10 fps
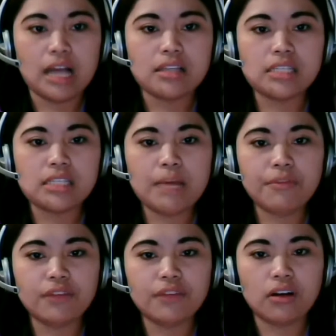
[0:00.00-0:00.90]
Some
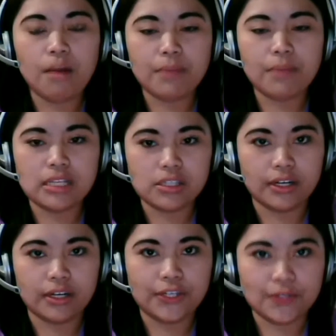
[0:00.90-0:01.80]
of the companies
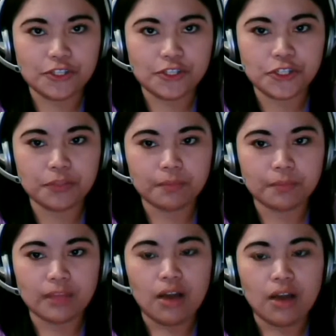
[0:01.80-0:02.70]
are huge.
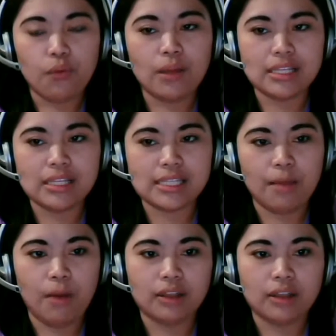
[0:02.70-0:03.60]
One is
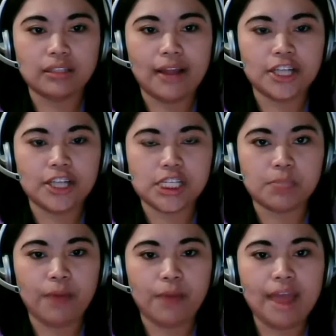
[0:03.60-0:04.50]
among the
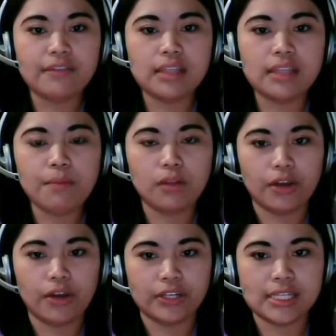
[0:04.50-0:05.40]
largest private
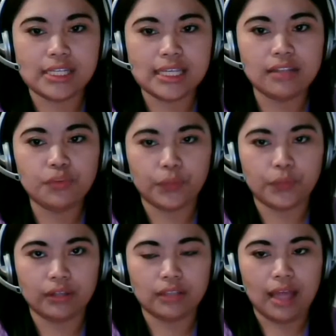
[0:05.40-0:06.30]
employers in the
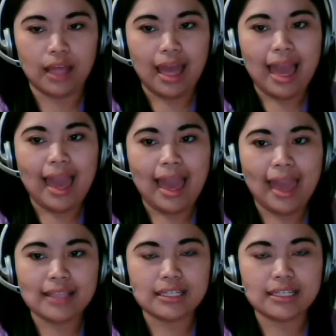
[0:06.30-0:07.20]
world,
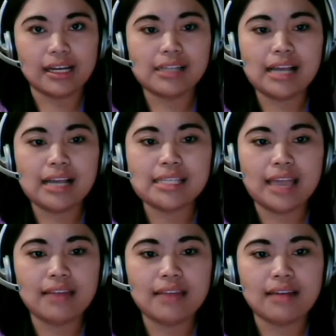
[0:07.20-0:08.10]
and they
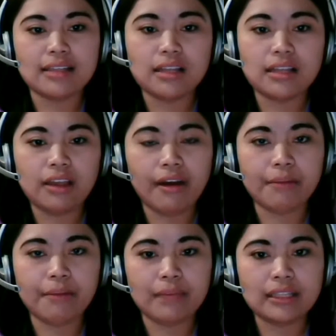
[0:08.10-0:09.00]
say that they
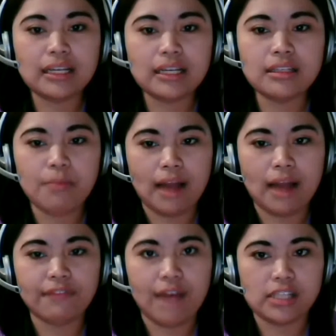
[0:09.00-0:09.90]
are meeting
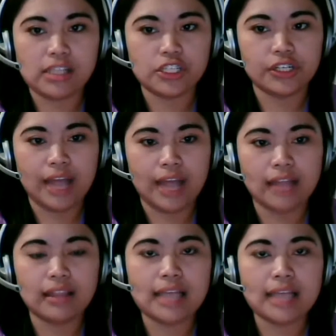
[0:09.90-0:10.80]
demand faster
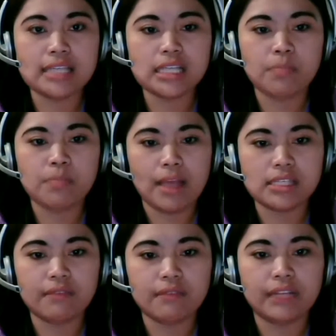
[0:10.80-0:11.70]
and less
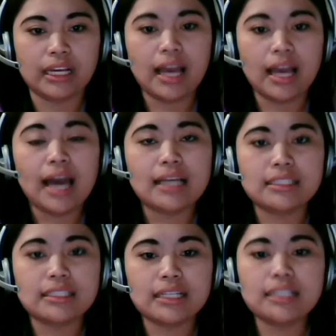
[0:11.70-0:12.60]
expensively
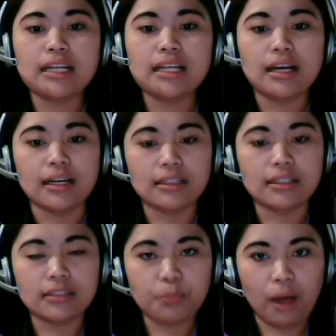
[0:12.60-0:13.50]
than
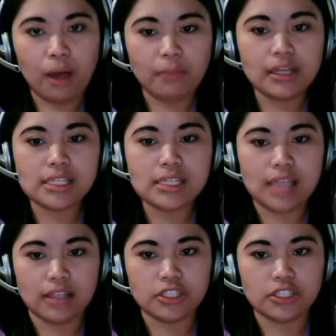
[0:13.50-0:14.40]
the public
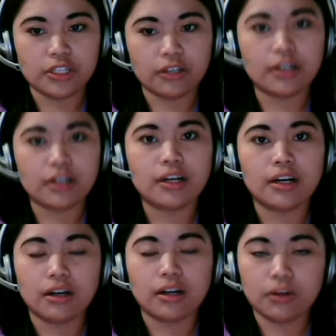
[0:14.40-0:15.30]
sector
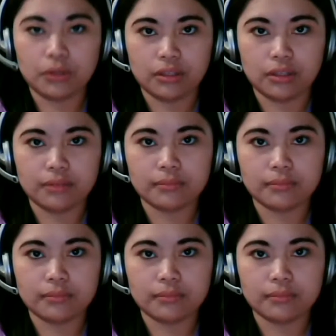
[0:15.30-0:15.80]
could.